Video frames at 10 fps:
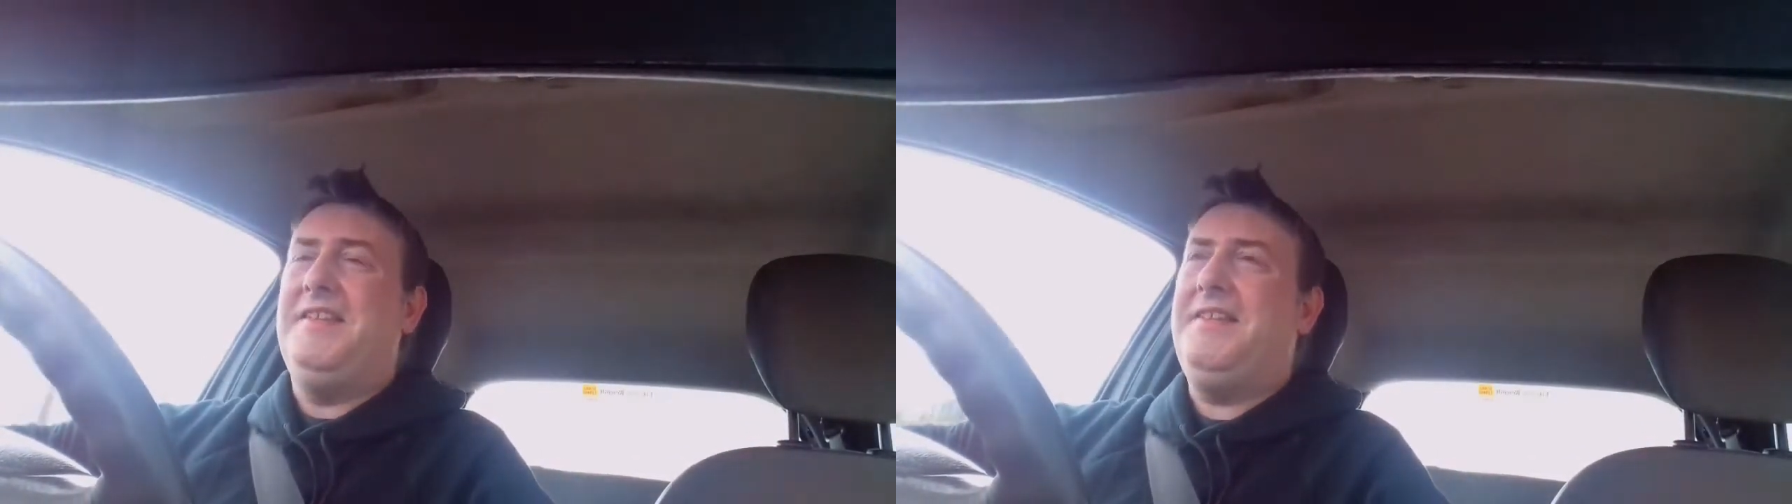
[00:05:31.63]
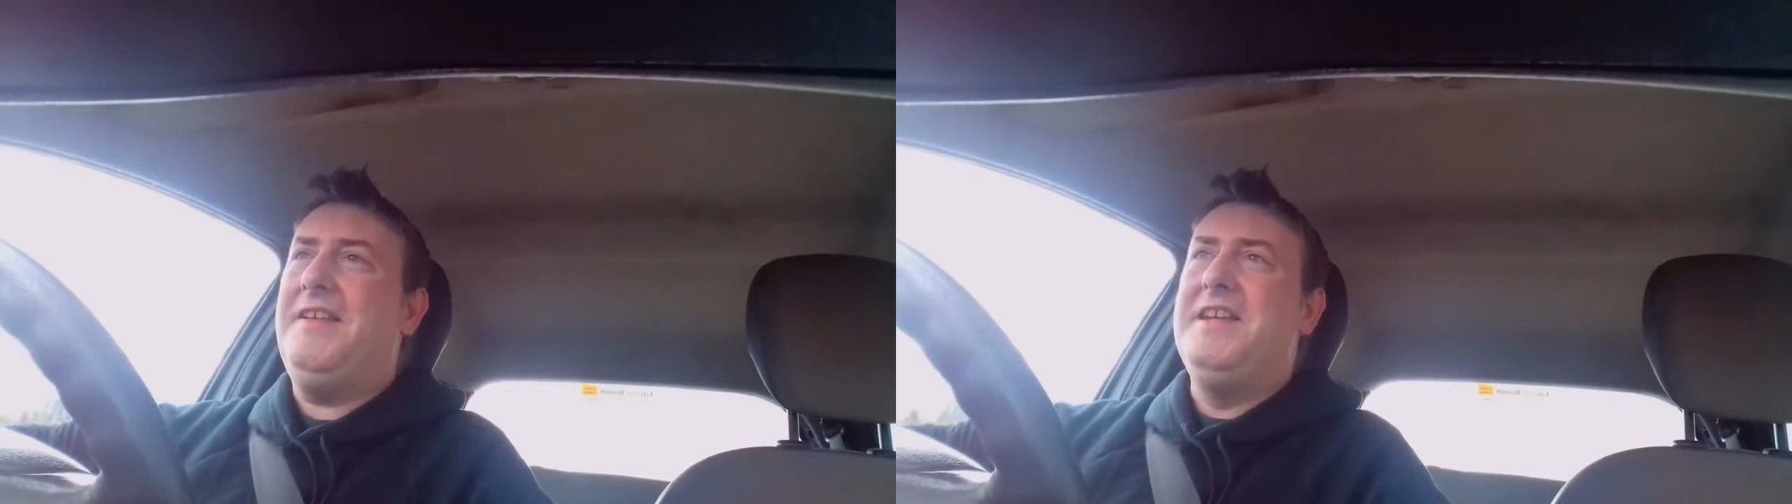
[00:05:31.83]

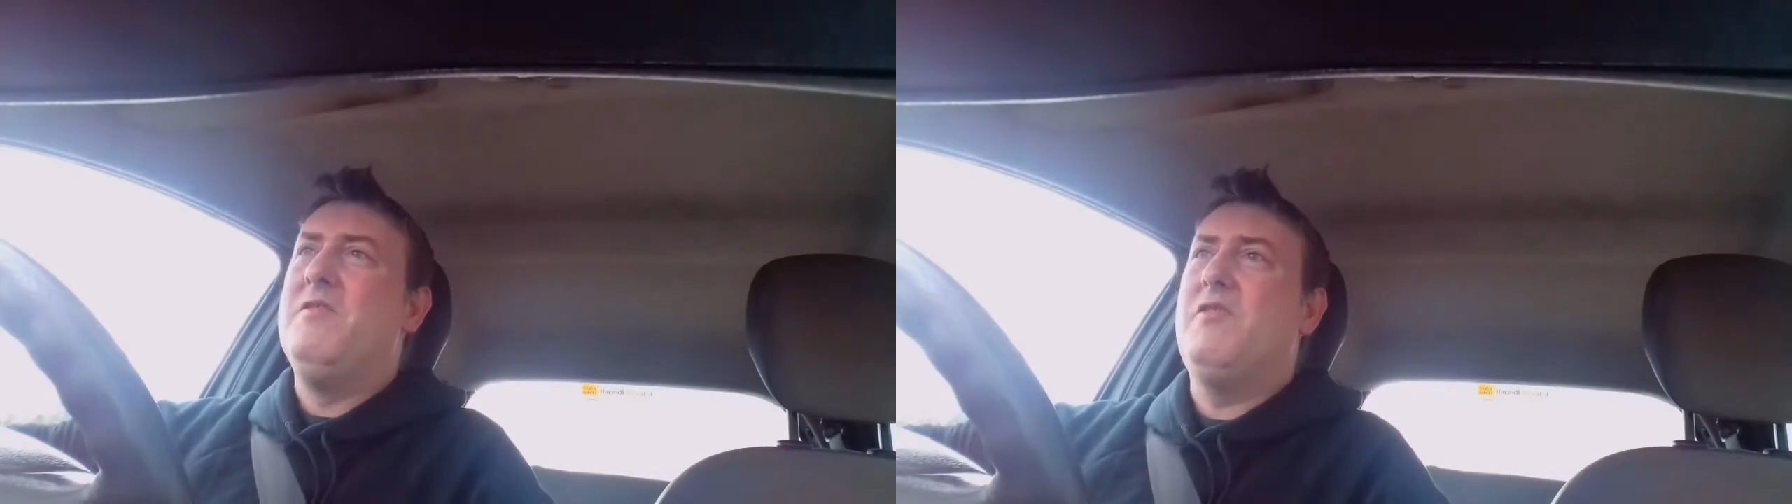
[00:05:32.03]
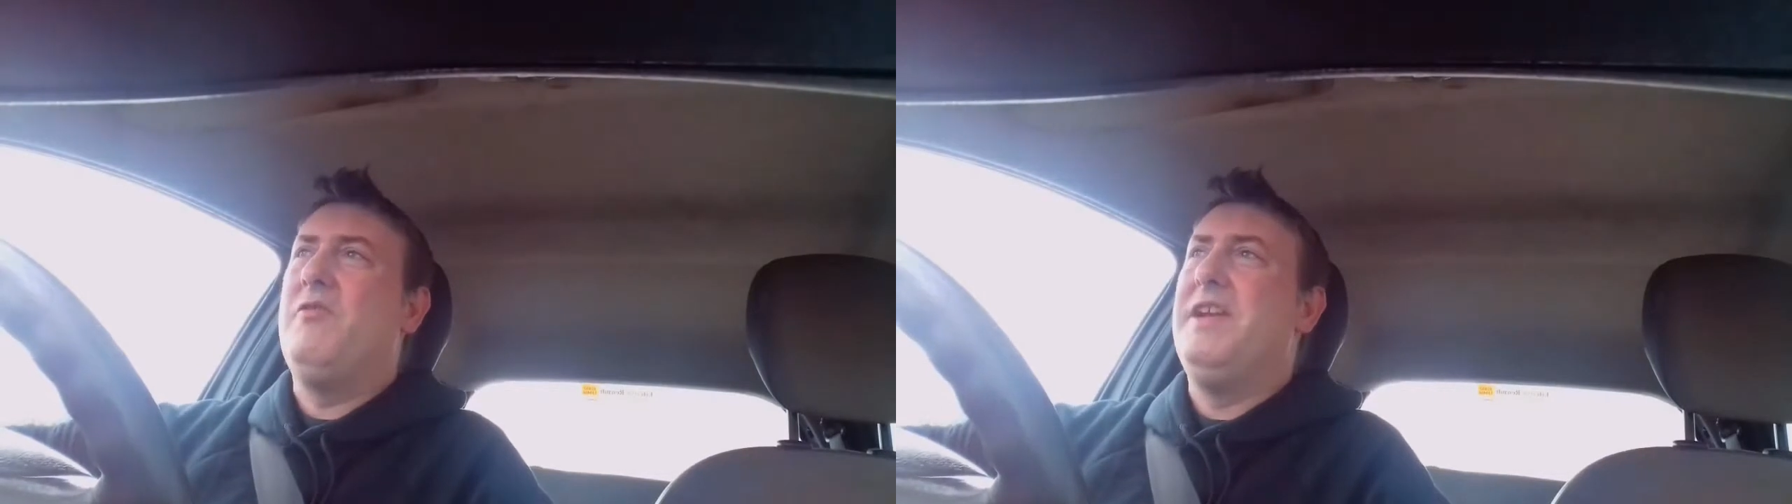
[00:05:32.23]
It's certainly
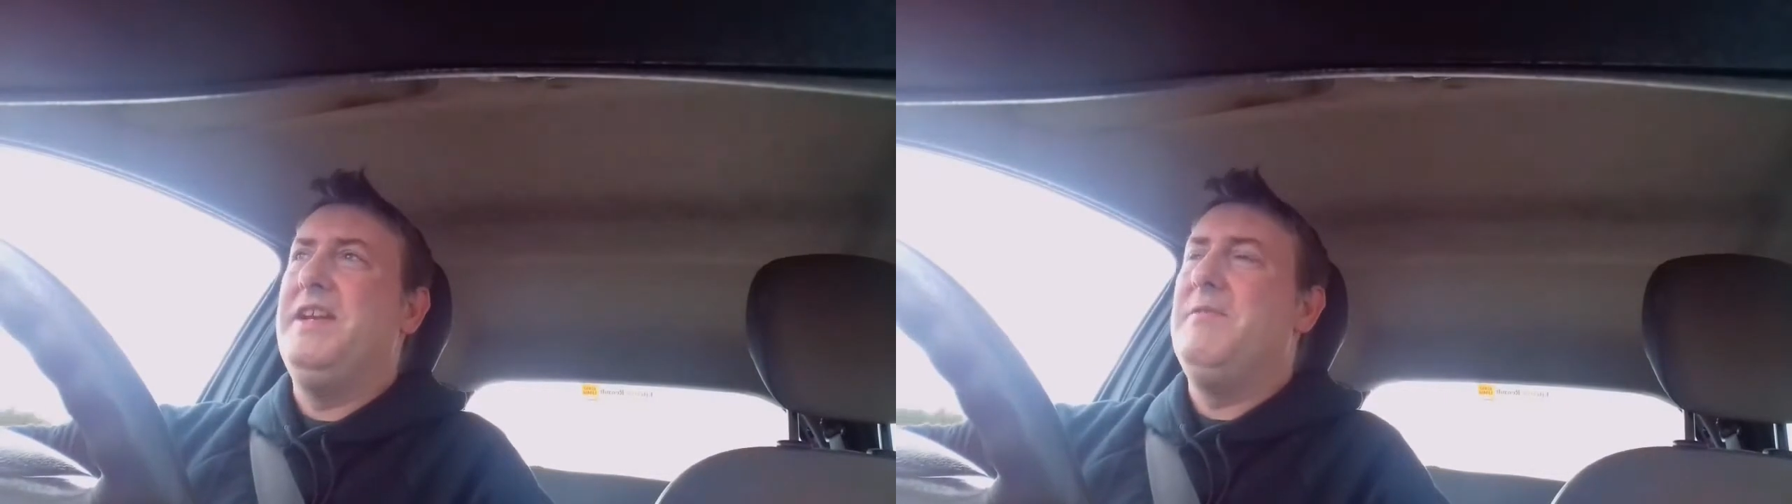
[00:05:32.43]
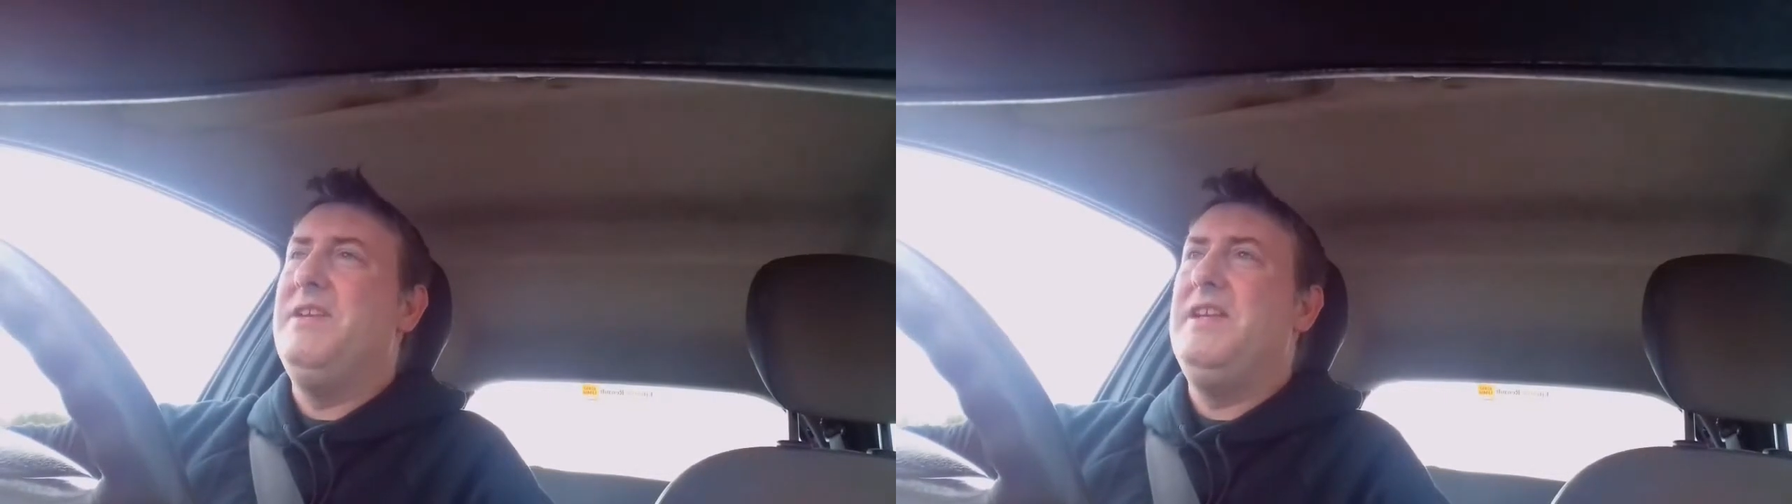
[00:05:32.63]
not
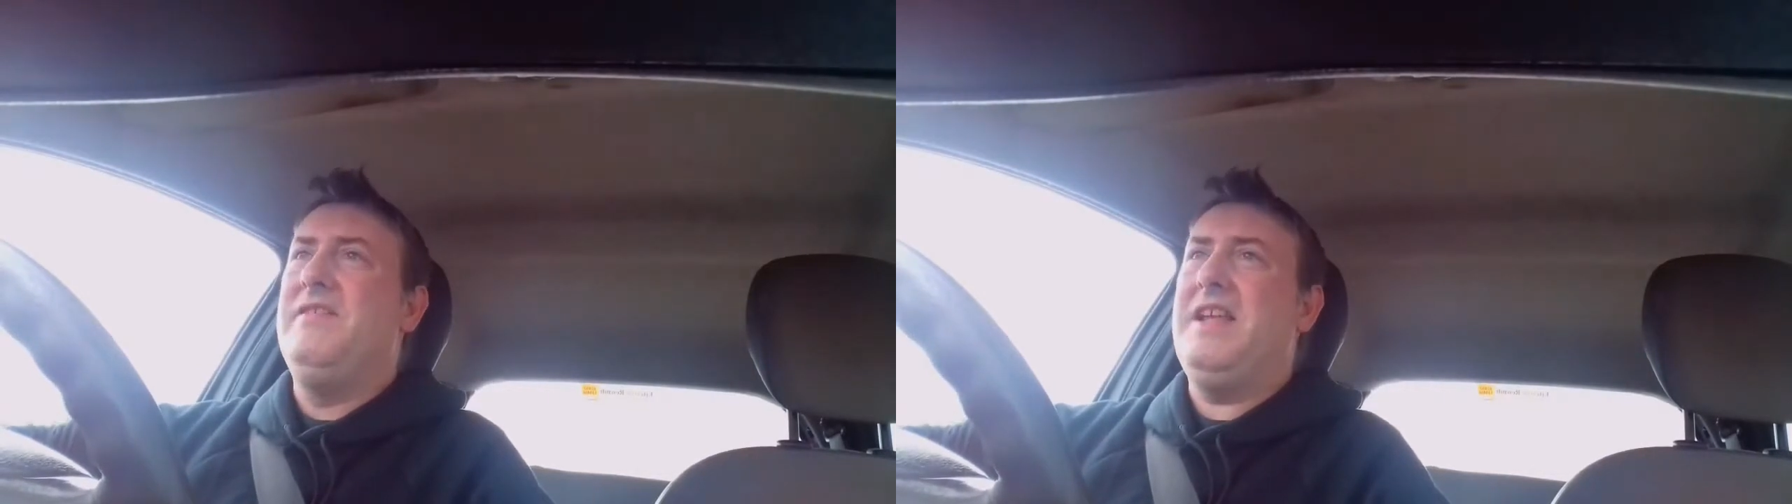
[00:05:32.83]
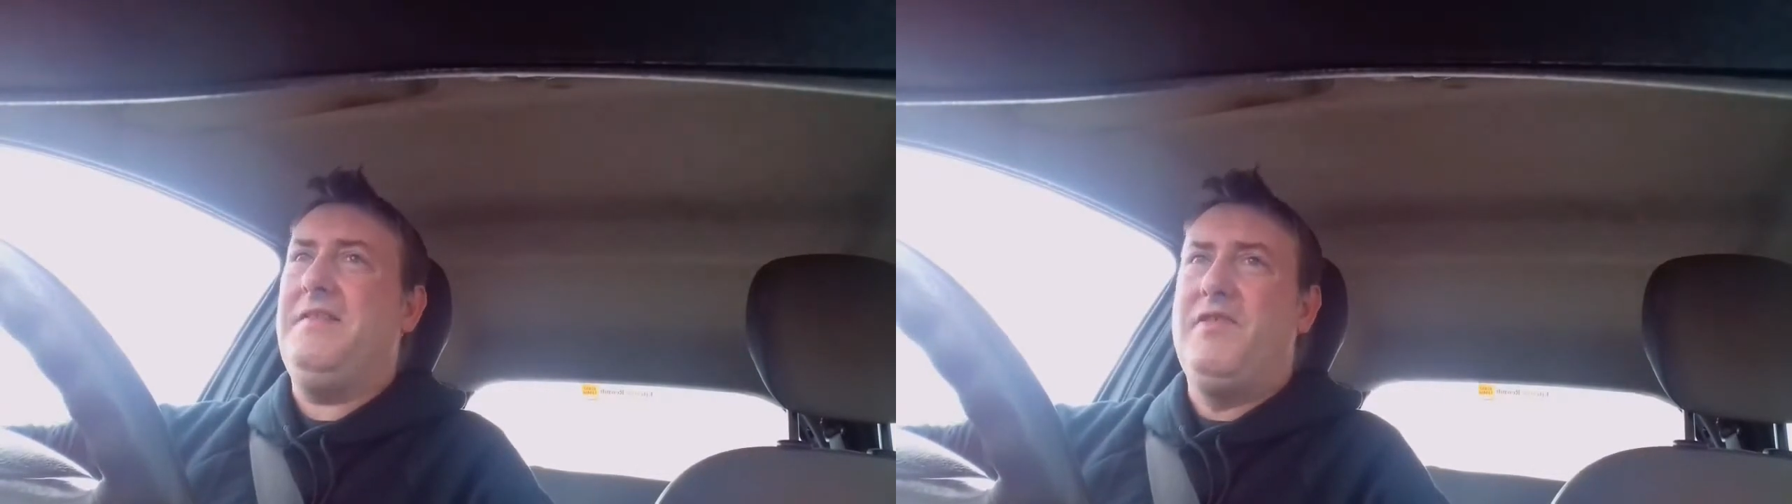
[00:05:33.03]
green. I
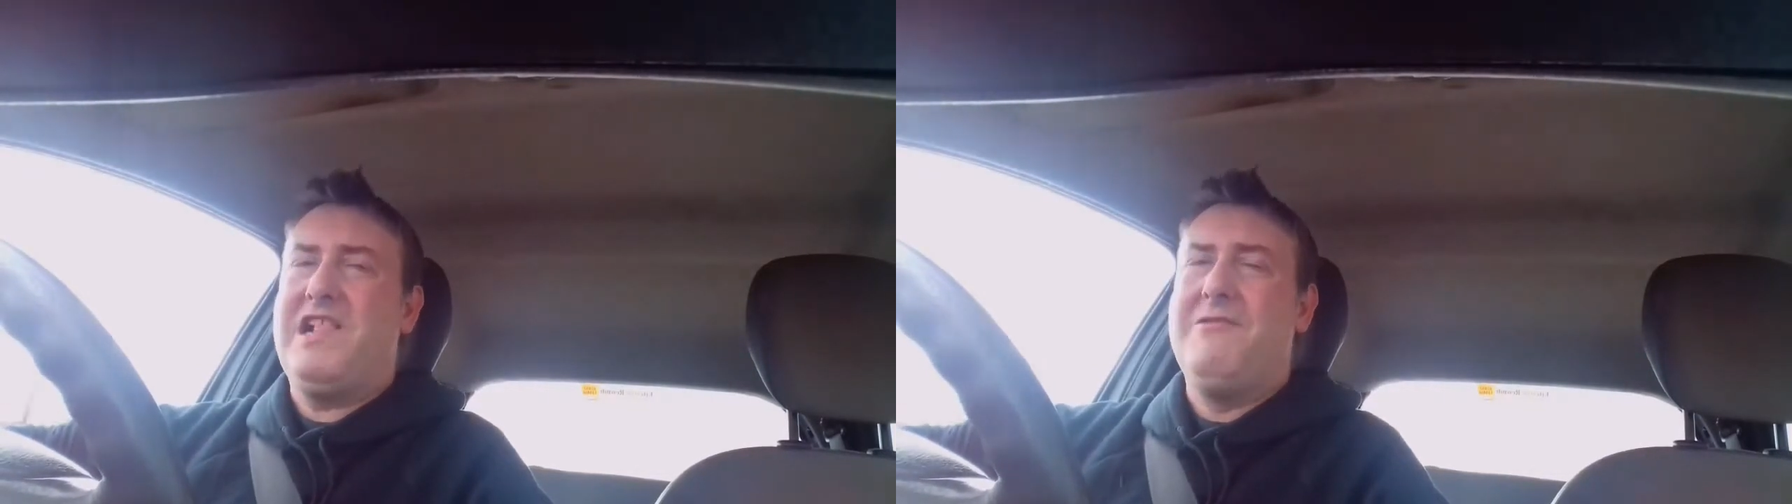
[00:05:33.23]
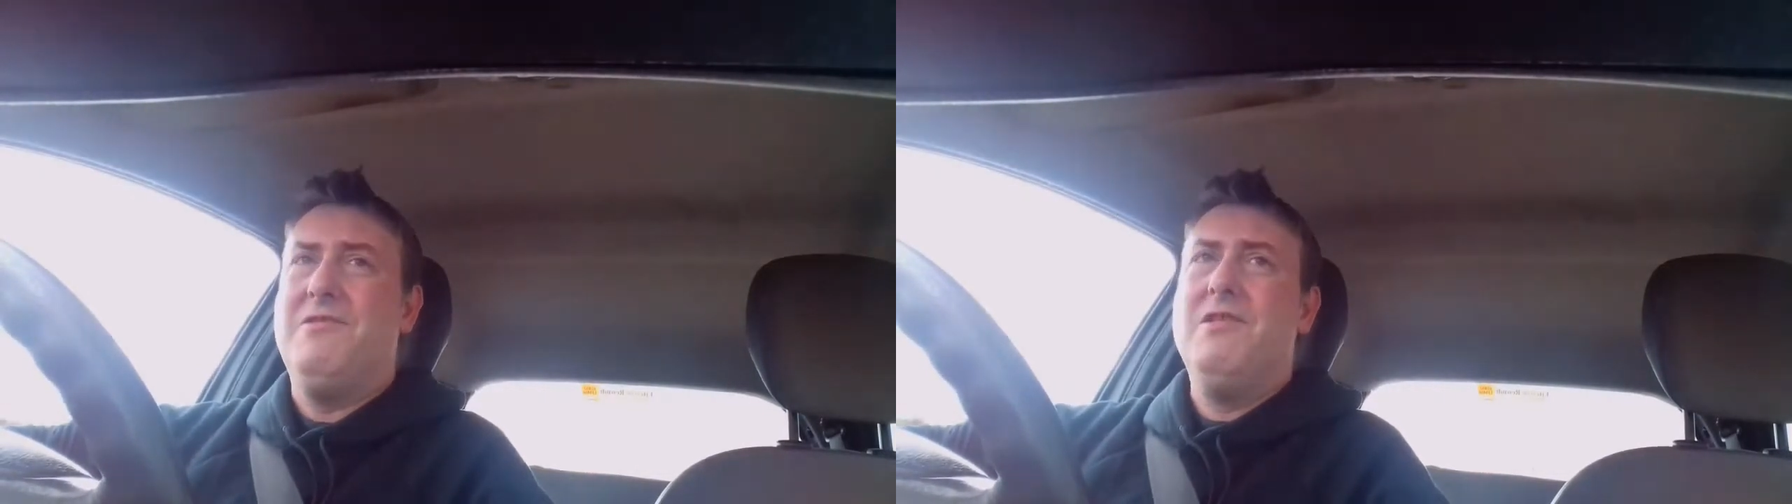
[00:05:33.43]
mean, that's for
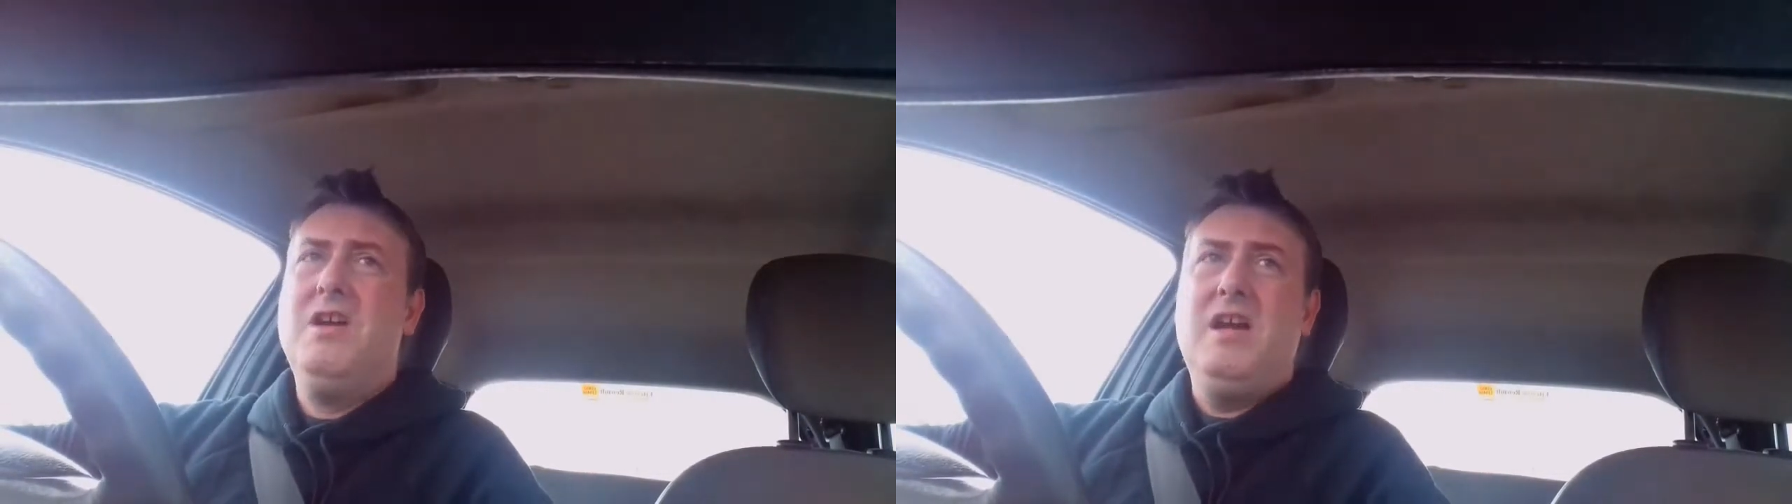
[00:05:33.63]
sure